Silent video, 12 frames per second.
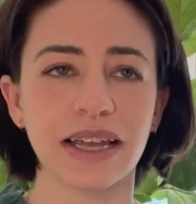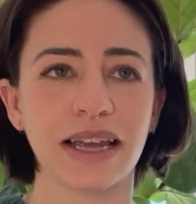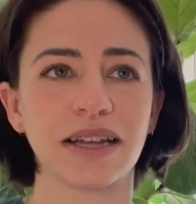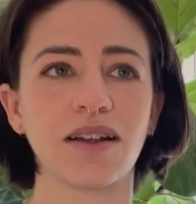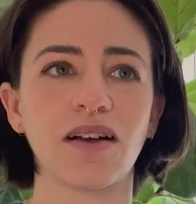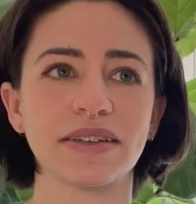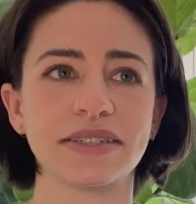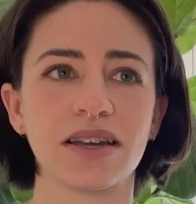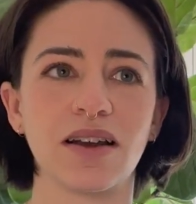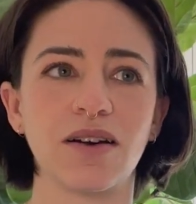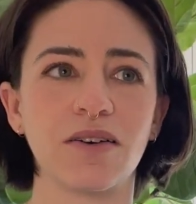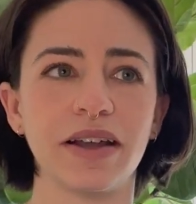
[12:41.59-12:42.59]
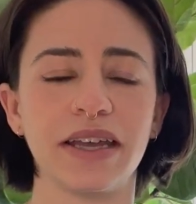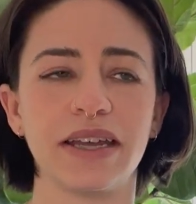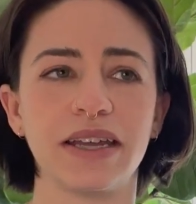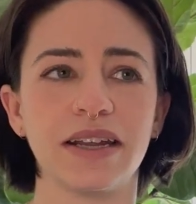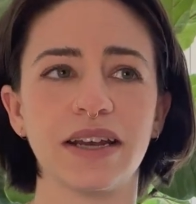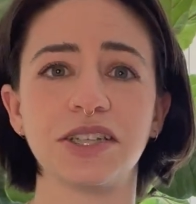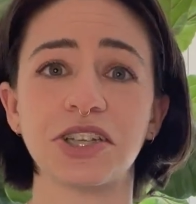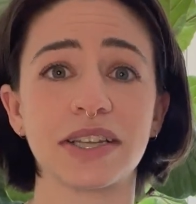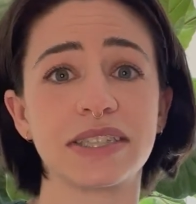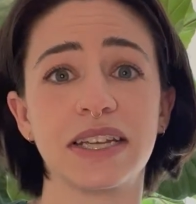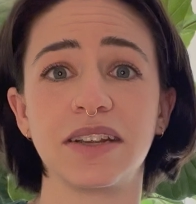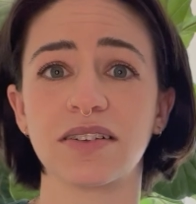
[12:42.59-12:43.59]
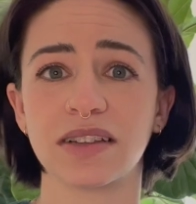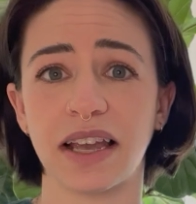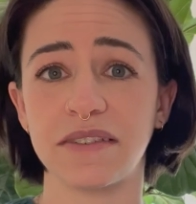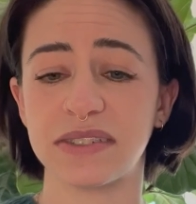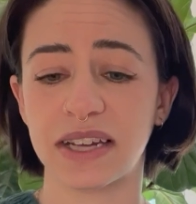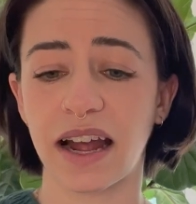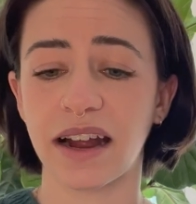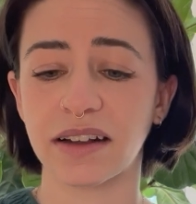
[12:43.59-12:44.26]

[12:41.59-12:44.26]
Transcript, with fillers: and also in adjusting your lifestyle.